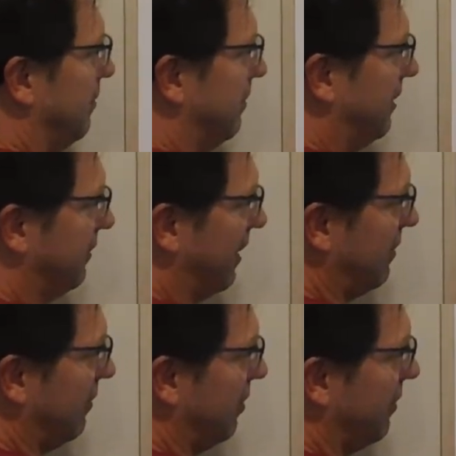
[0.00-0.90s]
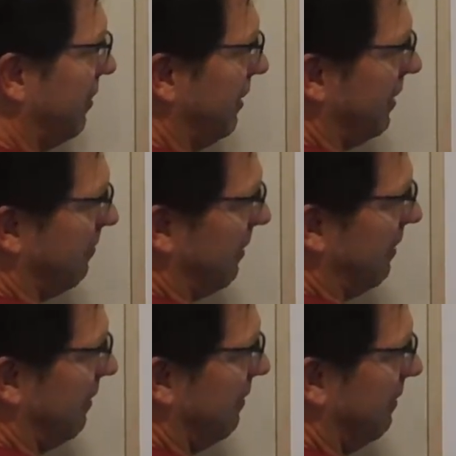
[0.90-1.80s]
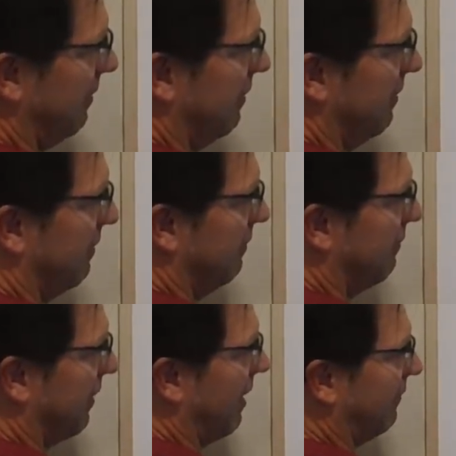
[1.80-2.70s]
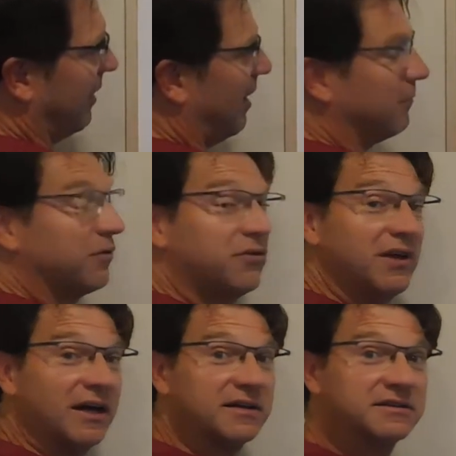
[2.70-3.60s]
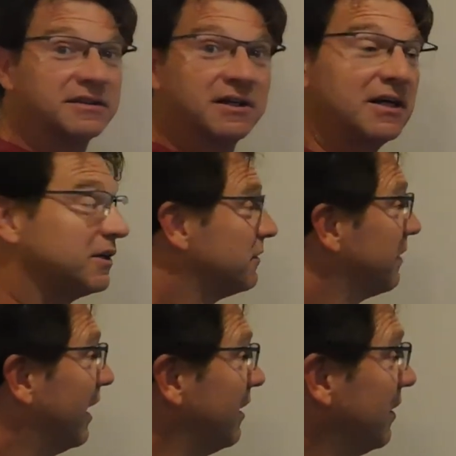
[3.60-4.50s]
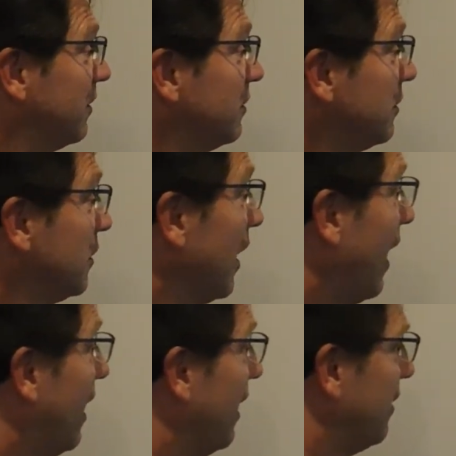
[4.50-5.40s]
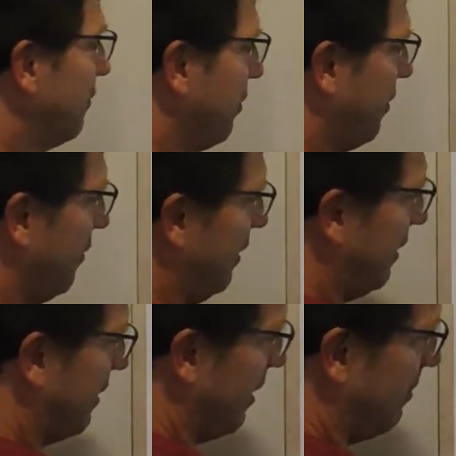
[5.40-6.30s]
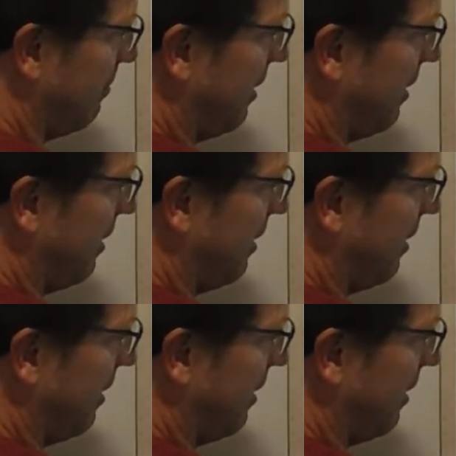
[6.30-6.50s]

because I know 30 can be 5 times 6, right? And I know 30 can